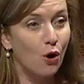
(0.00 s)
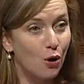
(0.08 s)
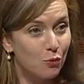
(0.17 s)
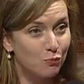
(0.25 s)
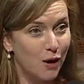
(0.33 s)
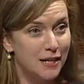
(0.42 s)

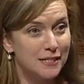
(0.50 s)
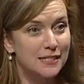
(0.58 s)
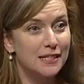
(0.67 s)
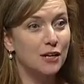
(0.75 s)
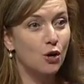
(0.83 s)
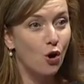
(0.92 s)
our
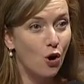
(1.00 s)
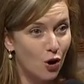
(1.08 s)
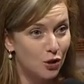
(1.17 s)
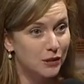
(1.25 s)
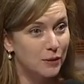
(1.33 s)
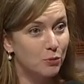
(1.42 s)
rights and
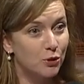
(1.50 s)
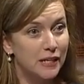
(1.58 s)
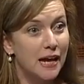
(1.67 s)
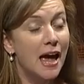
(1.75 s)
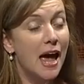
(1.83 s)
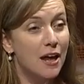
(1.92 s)
our
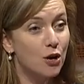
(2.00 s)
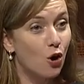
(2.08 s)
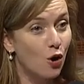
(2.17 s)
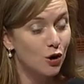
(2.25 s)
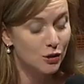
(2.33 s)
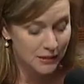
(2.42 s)
liberty and
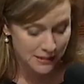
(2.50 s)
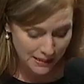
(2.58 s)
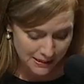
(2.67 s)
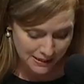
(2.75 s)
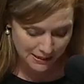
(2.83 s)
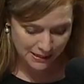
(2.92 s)
our
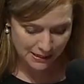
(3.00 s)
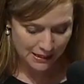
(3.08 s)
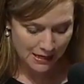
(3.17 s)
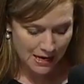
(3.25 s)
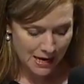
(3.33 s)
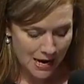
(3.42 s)
dignity